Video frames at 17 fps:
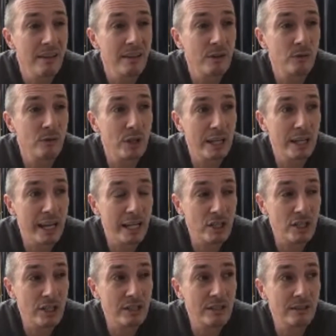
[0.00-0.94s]
the
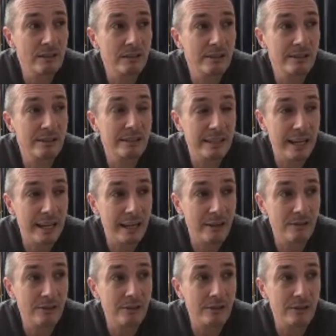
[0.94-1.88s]
relational
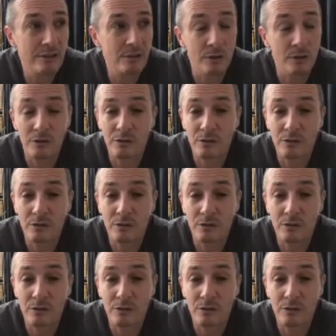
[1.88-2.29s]
status is not